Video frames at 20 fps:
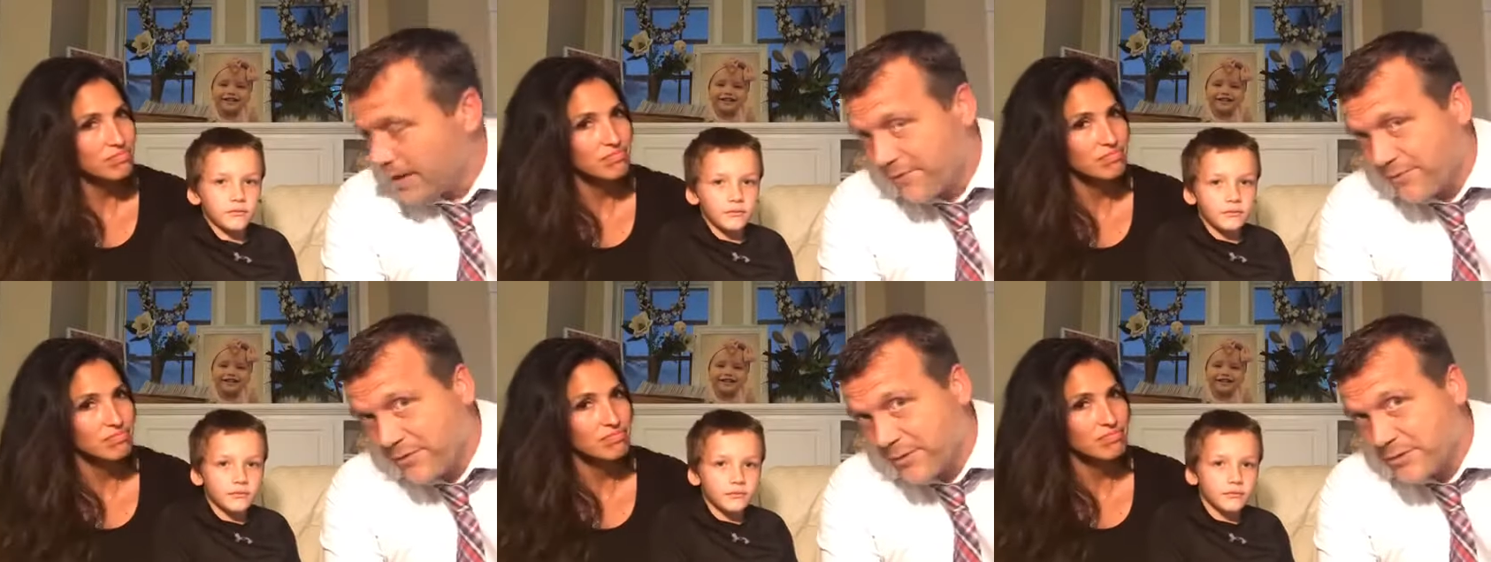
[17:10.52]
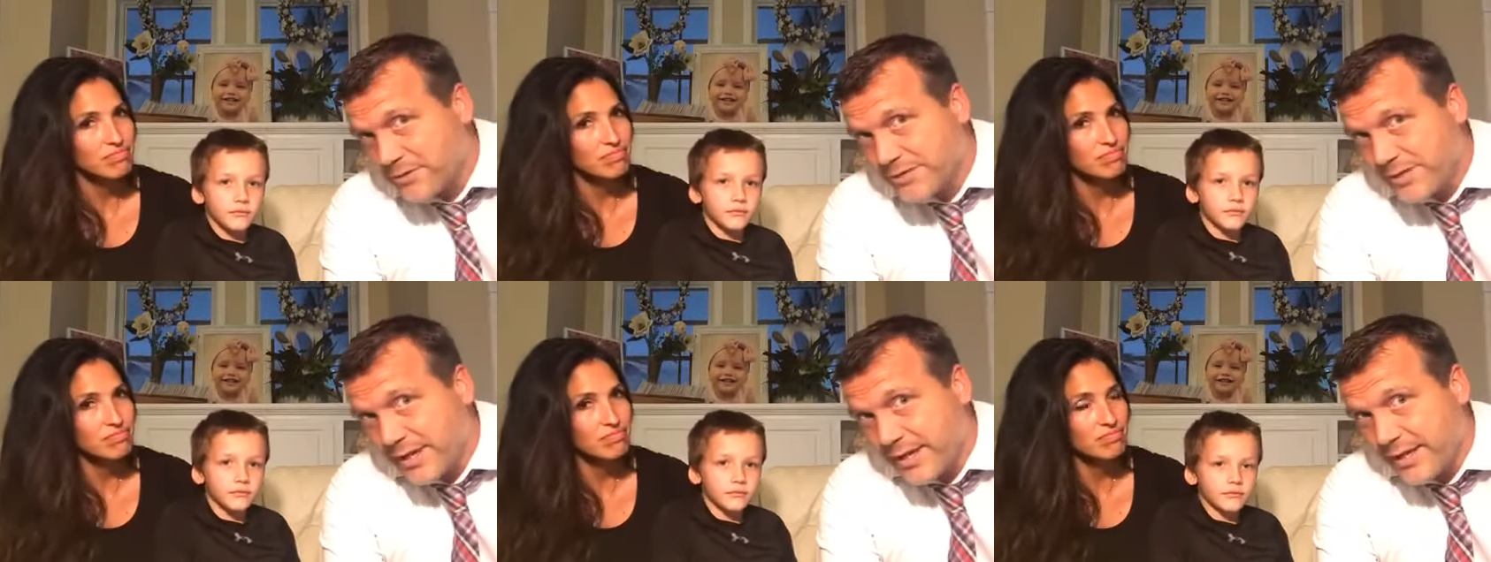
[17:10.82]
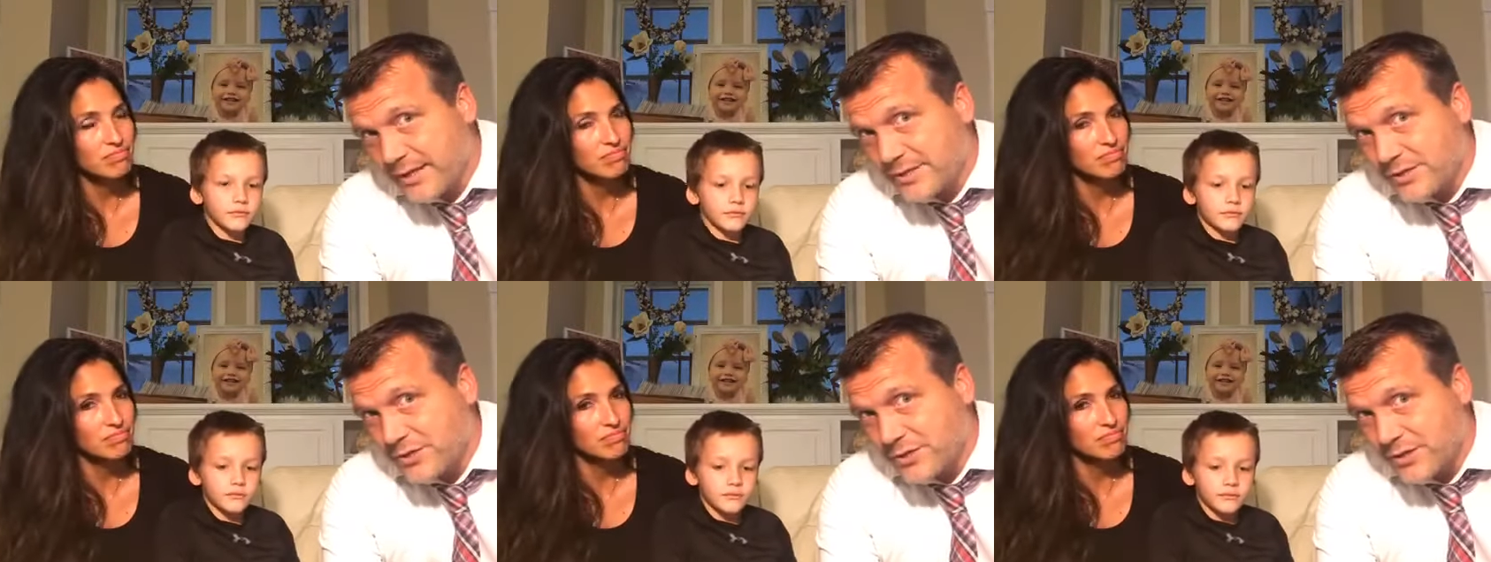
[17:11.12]
Speaker 1: if there's
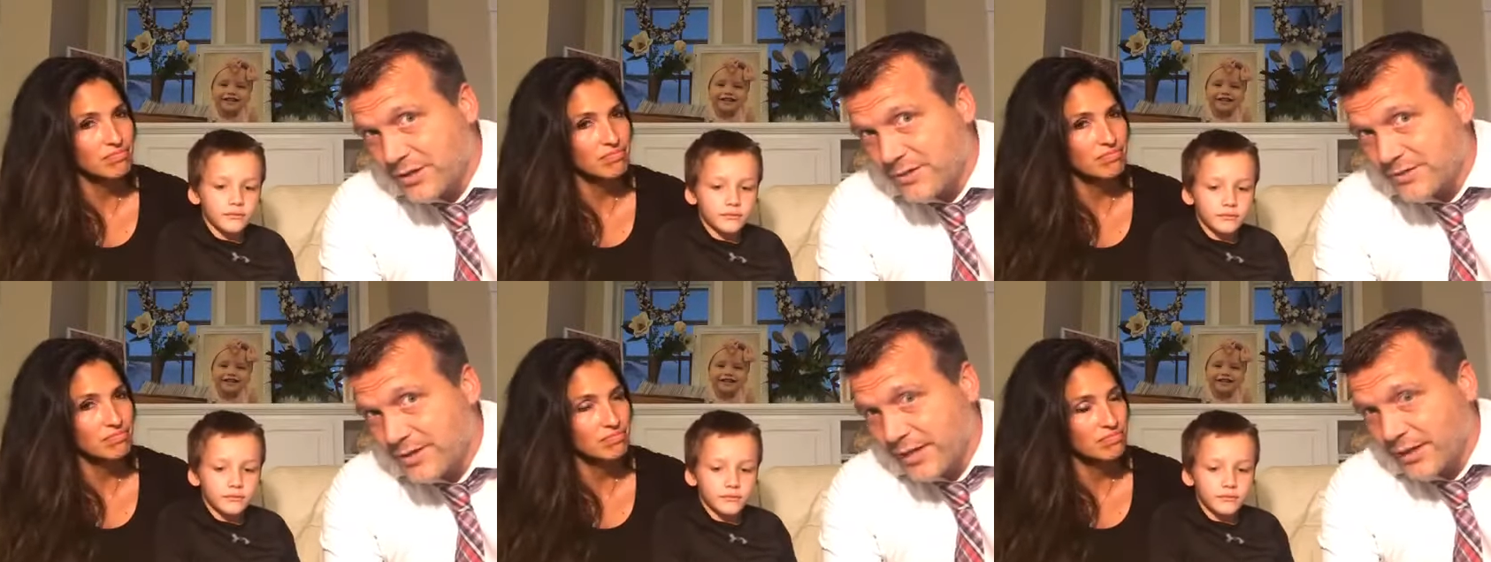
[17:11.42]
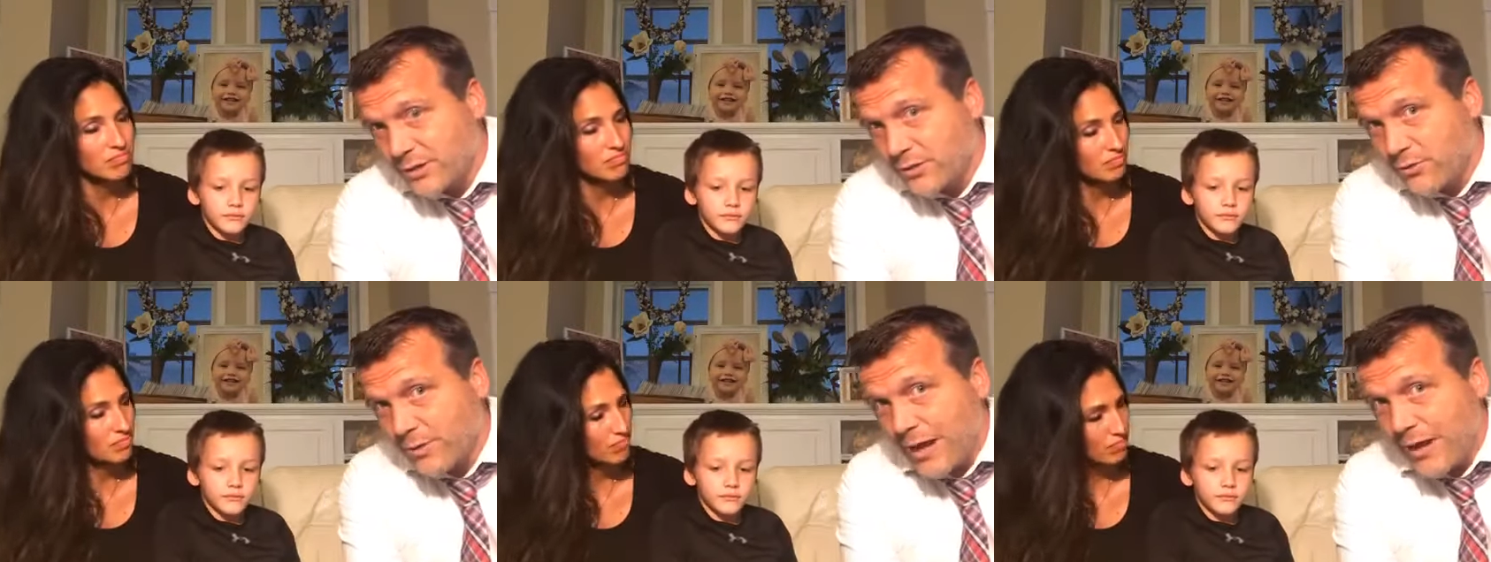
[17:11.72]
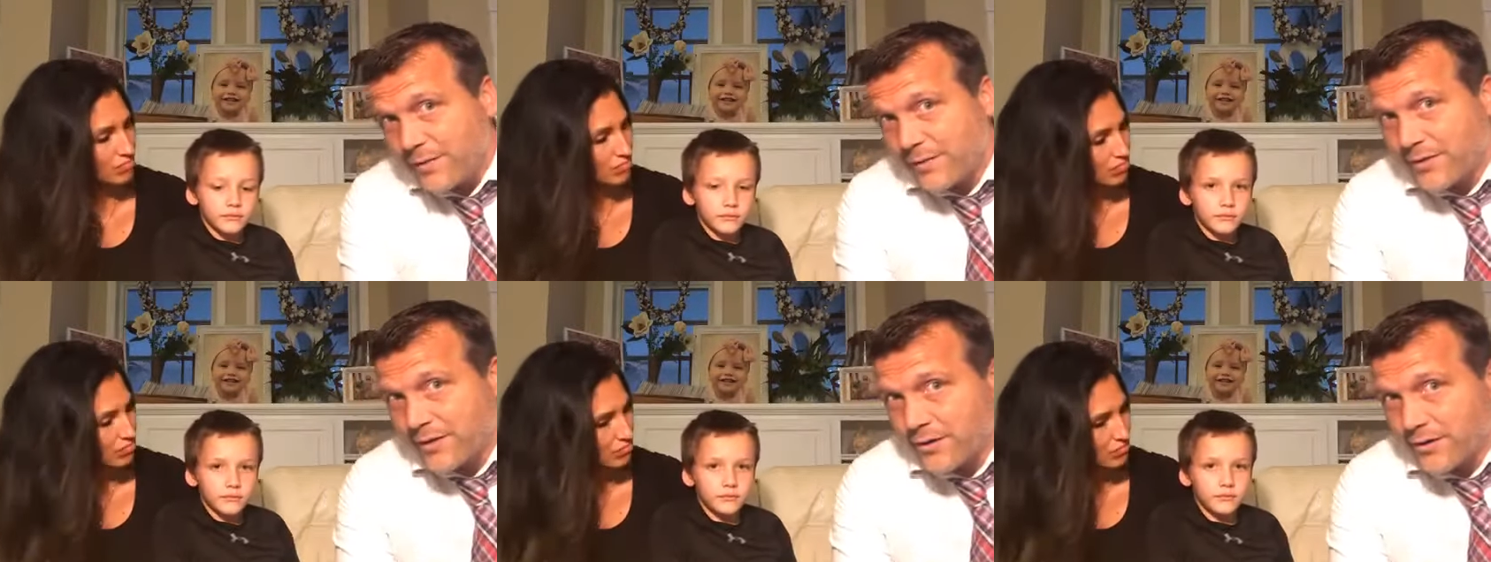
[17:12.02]
kids just like you
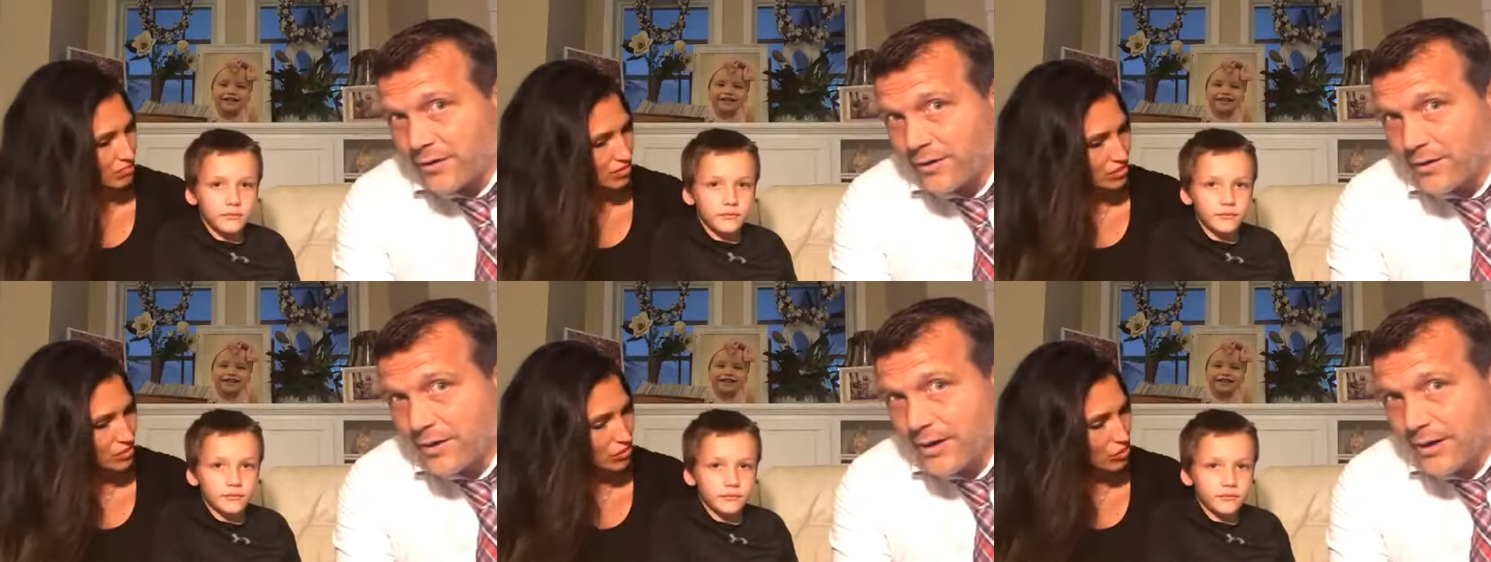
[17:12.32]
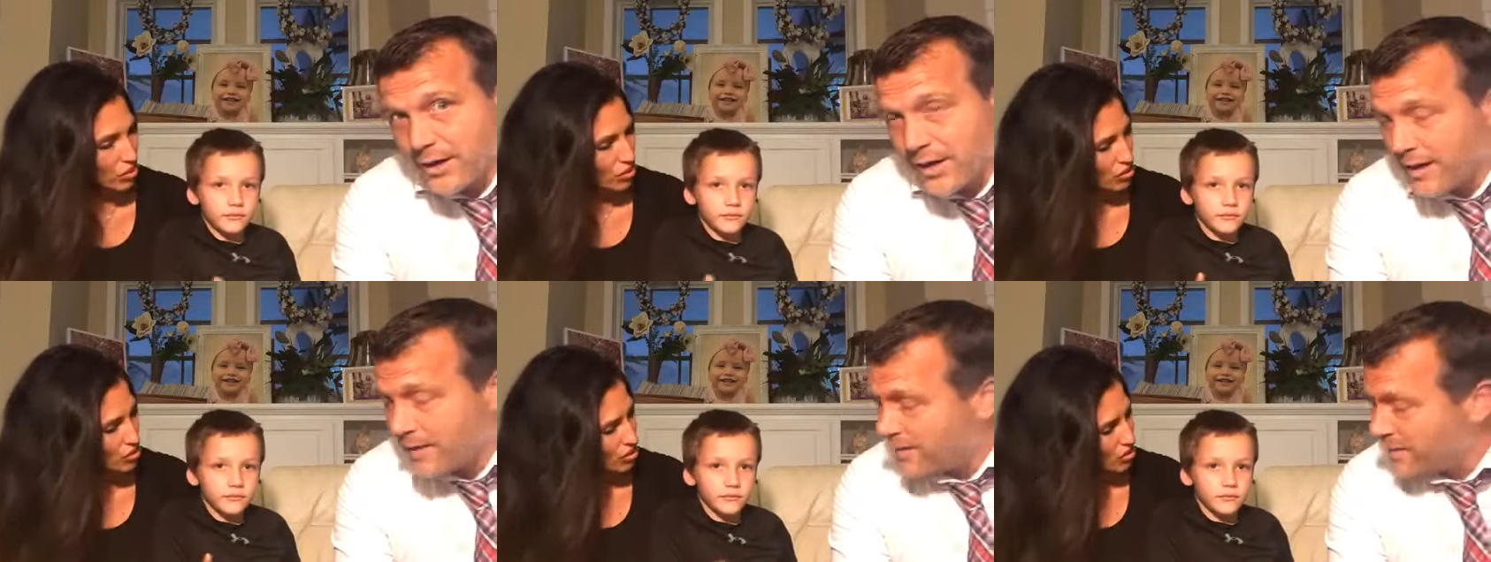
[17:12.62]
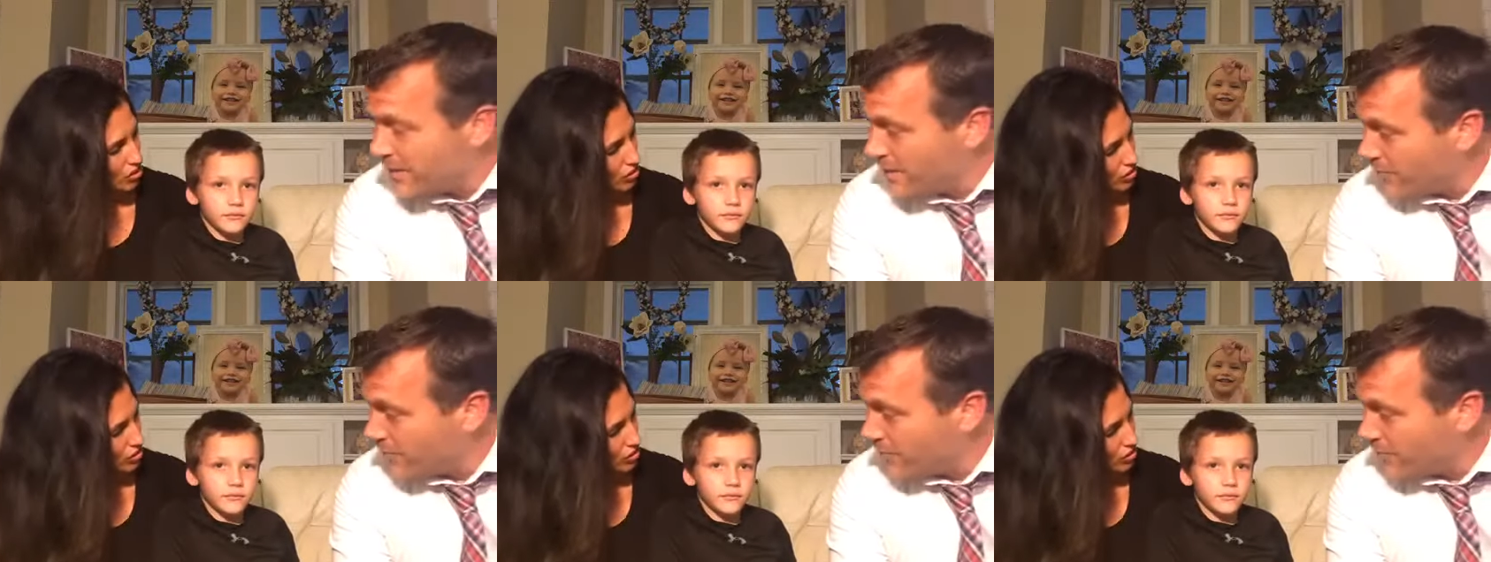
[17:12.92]
out there watching and they